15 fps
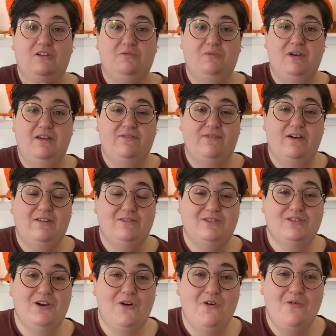We found
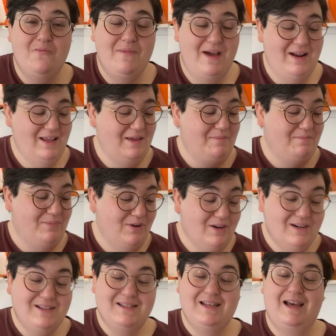so many
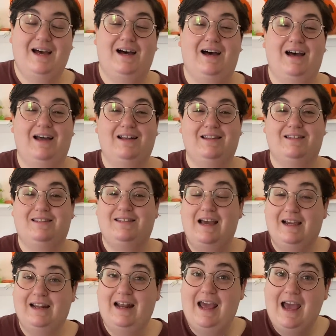books at
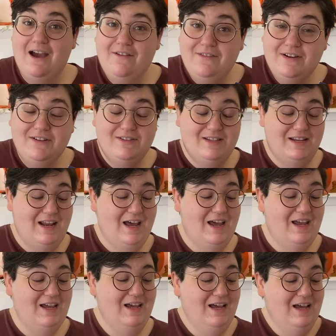Second Avenue
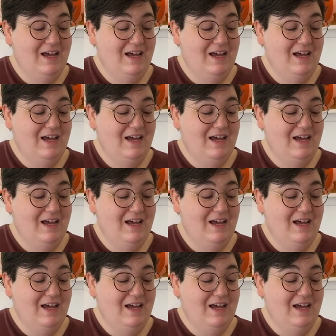today.